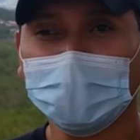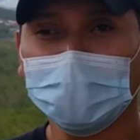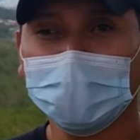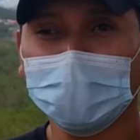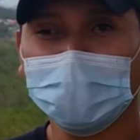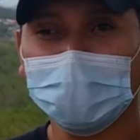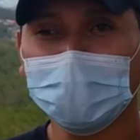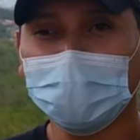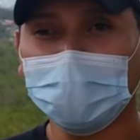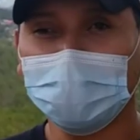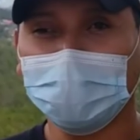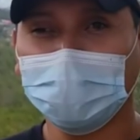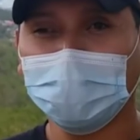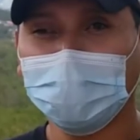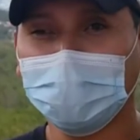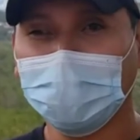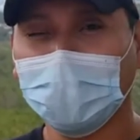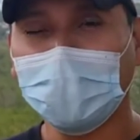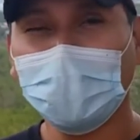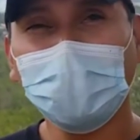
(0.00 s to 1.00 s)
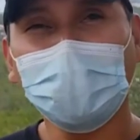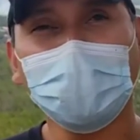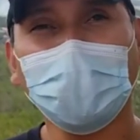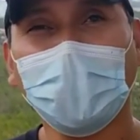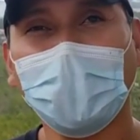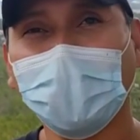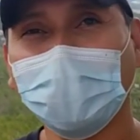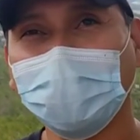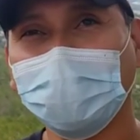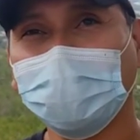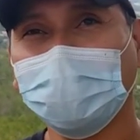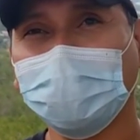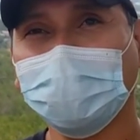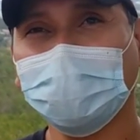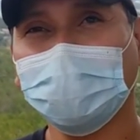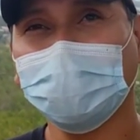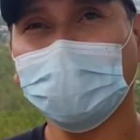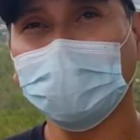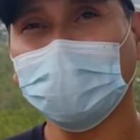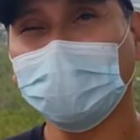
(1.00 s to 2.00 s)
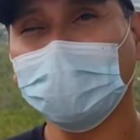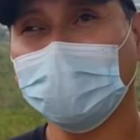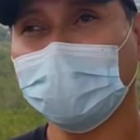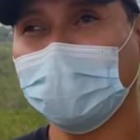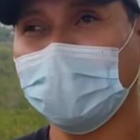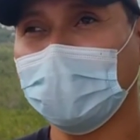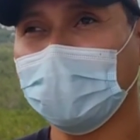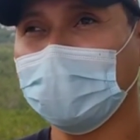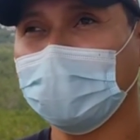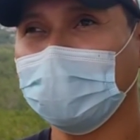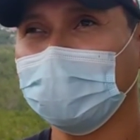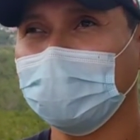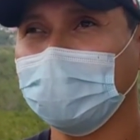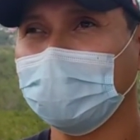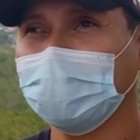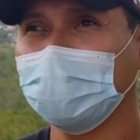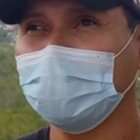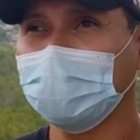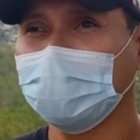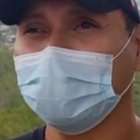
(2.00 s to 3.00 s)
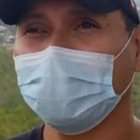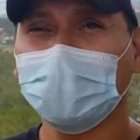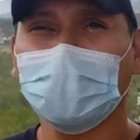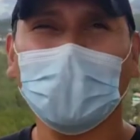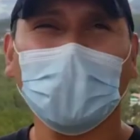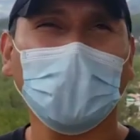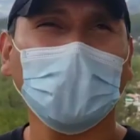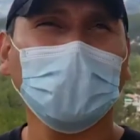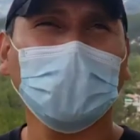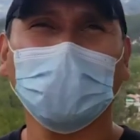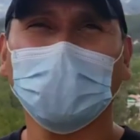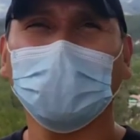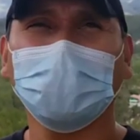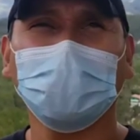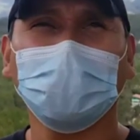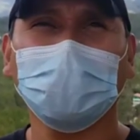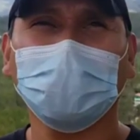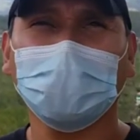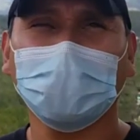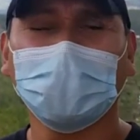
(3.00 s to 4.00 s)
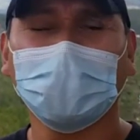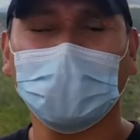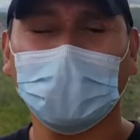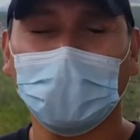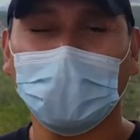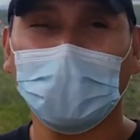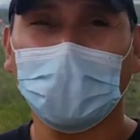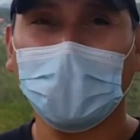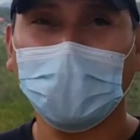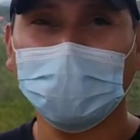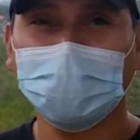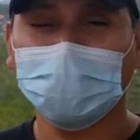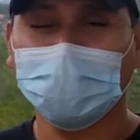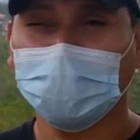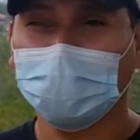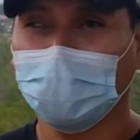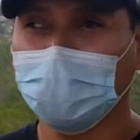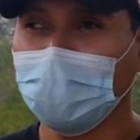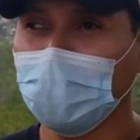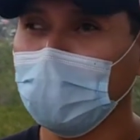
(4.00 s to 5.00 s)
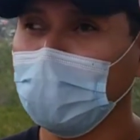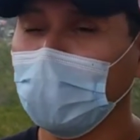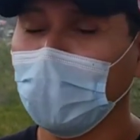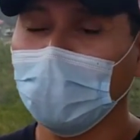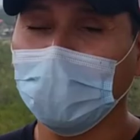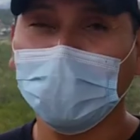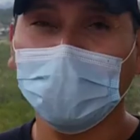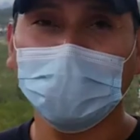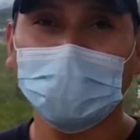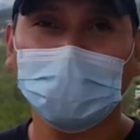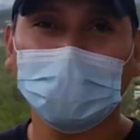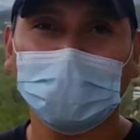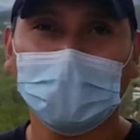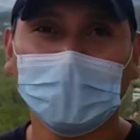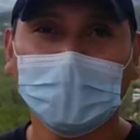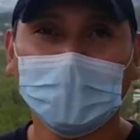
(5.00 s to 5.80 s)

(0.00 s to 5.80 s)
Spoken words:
But they didn't buy it. And they were like, they called three different branches of the police,